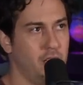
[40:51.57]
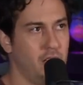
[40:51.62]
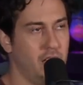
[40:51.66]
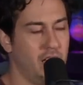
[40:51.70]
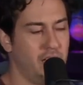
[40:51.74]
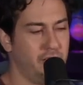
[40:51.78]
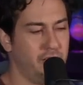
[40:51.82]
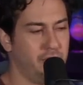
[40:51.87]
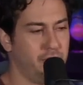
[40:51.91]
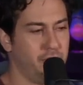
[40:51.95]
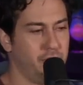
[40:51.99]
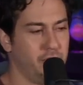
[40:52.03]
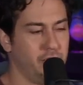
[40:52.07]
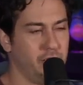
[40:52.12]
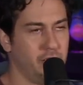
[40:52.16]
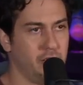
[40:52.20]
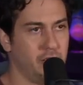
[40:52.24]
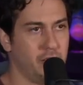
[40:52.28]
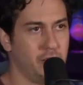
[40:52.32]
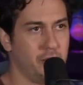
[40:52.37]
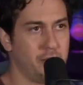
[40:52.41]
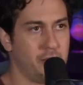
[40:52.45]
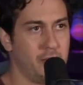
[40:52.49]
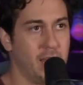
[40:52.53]
I
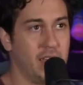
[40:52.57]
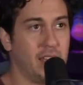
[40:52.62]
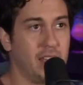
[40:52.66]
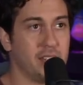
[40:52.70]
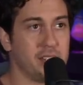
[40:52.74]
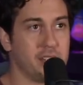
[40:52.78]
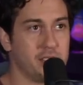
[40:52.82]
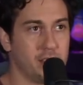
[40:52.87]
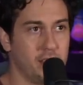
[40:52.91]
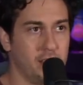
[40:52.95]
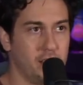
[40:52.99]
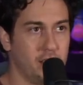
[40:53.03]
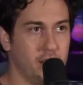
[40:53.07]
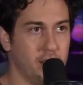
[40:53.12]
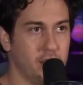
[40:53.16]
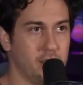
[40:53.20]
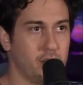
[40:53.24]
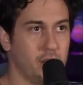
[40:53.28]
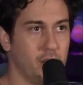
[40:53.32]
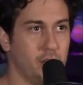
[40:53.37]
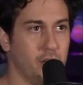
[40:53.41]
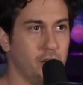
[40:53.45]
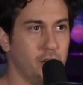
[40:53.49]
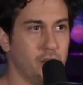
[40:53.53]
feel um, antsy.
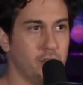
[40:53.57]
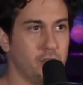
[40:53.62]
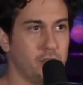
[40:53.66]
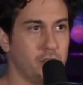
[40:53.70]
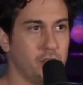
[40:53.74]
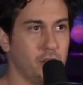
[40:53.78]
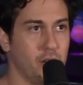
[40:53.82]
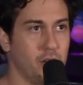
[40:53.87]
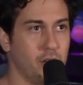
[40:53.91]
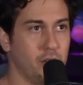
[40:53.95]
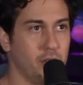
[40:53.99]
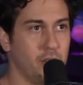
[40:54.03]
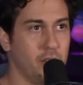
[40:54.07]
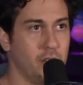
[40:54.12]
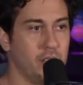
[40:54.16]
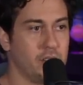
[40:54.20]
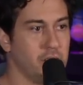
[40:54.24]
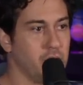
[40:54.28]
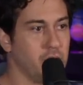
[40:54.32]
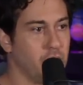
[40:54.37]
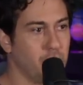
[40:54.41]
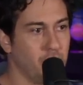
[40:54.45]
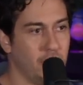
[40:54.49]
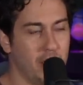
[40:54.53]
So so
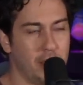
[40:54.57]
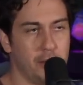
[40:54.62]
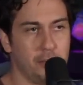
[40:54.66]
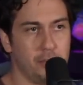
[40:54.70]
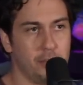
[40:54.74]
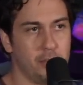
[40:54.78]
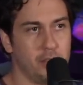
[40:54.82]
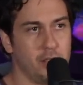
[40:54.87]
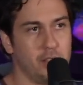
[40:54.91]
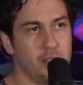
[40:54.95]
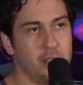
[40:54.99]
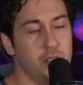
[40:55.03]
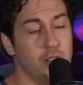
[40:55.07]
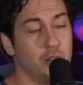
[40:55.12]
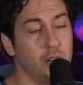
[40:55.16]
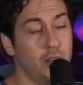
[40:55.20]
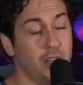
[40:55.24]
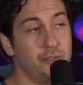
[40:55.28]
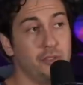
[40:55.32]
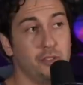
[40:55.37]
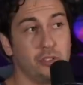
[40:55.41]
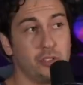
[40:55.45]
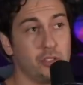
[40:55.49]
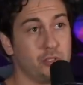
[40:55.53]
it's a great it, you know I
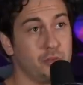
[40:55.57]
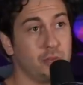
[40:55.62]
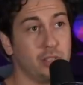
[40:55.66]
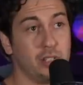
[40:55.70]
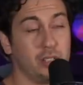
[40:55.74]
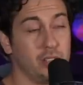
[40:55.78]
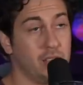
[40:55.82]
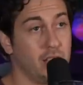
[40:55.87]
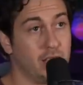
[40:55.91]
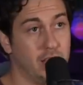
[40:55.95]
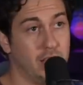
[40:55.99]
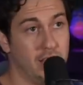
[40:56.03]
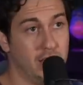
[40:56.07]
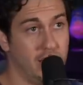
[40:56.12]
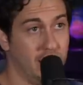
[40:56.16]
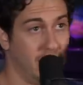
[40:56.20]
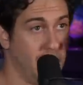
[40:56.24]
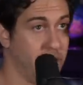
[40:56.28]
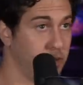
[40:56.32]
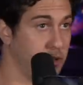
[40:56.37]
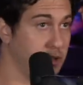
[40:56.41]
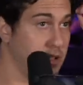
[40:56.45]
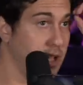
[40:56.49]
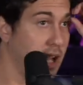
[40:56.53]
feel just really lucky I
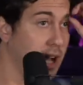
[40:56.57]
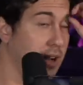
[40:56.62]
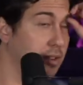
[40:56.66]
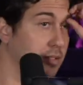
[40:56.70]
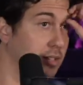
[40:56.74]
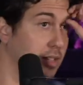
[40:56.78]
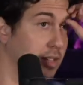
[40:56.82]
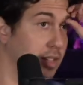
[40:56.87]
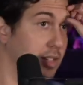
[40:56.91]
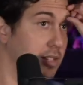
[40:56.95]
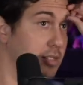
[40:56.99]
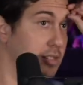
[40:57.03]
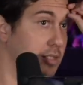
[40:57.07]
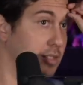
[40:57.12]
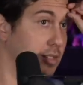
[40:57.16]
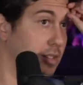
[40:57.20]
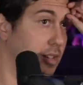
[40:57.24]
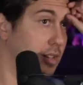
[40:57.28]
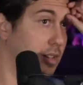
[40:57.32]
have those outlets.